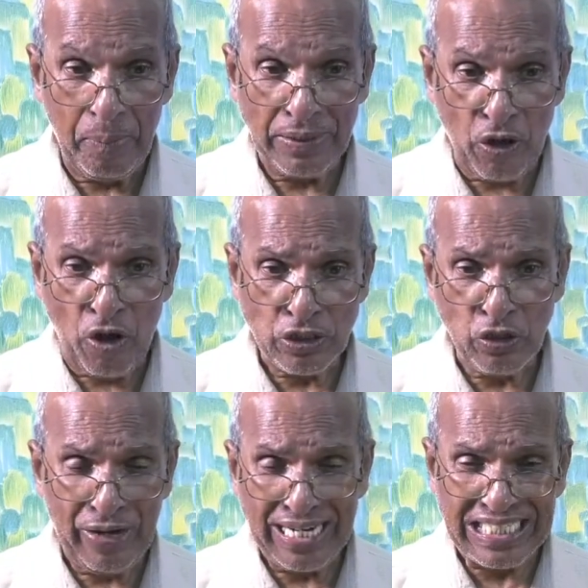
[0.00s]
but
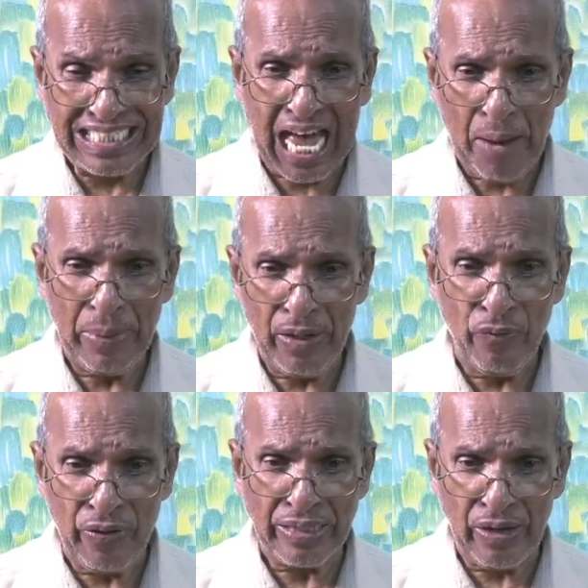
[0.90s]
also
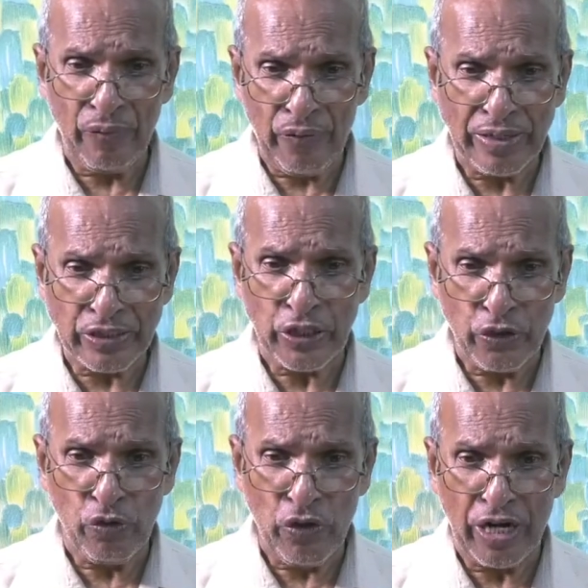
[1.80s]
examine whether what
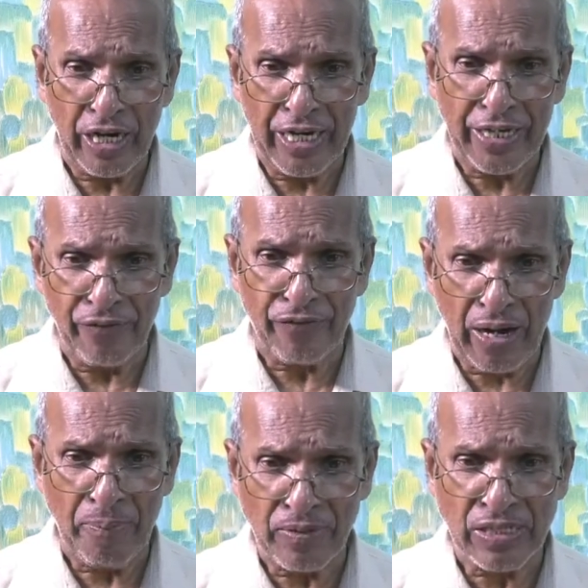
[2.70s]
you heard
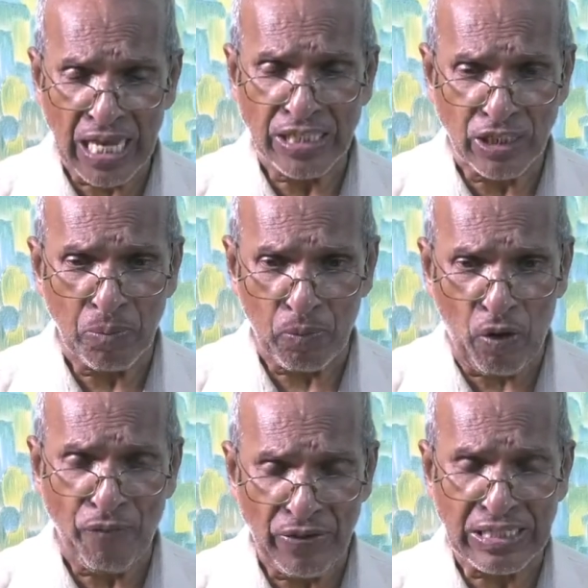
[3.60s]
from such
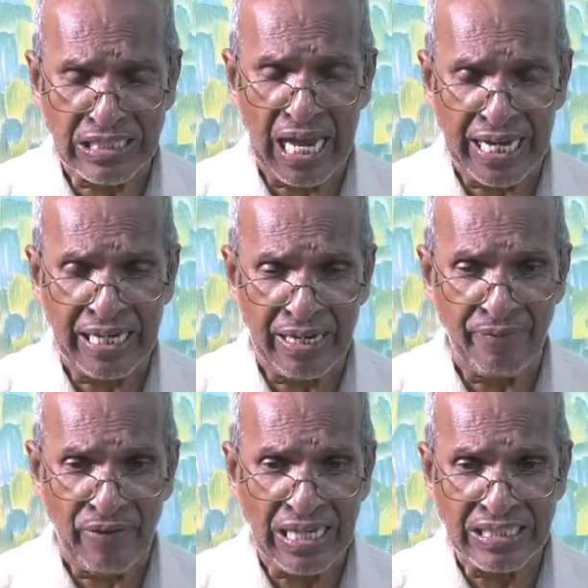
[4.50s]
prophets and
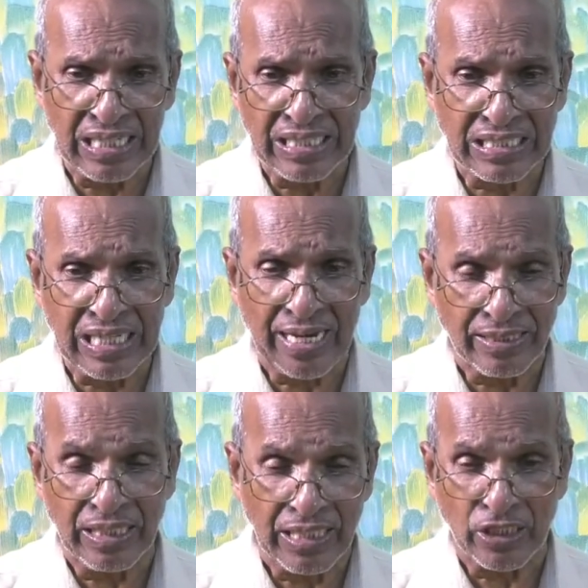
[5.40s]
evangelists
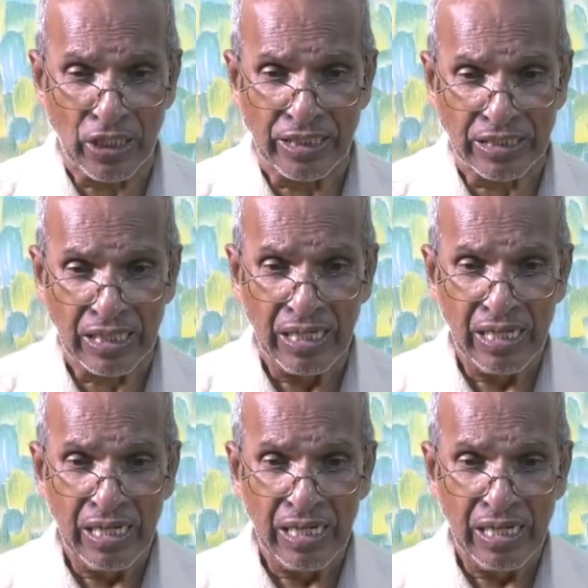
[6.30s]
and teachers